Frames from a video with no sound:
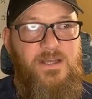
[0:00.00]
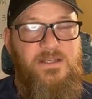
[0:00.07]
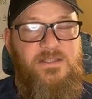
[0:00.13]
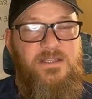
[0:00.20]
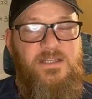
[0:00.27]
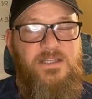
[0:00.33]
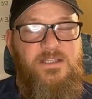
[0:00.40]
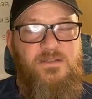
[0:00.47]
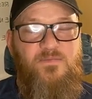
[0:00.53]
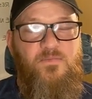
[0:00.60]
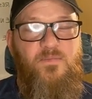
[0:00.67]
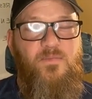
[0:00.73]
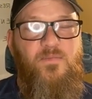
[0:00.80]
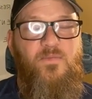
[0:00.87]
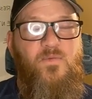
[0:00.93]
is this,
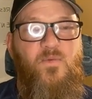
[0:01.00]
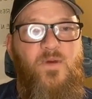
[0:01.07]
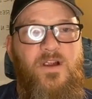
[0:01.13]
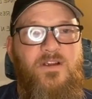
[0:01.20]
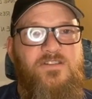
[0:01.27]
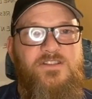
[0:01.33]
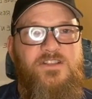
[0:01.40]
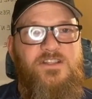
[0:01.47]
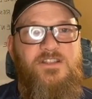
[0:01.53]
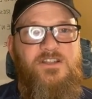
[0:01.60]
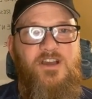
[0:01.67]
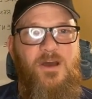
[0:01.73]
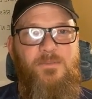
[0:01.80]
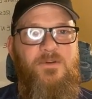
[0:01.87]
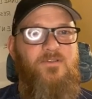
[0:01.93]
where is this
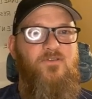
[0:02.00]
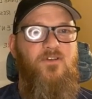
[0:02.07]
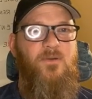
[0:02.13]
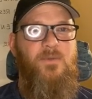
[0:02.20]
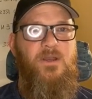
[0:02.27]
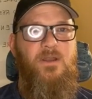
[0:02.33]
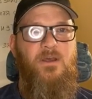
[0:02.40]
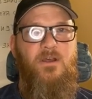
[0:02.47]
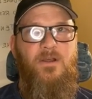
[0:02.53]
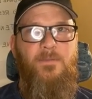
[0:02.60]
coming from, and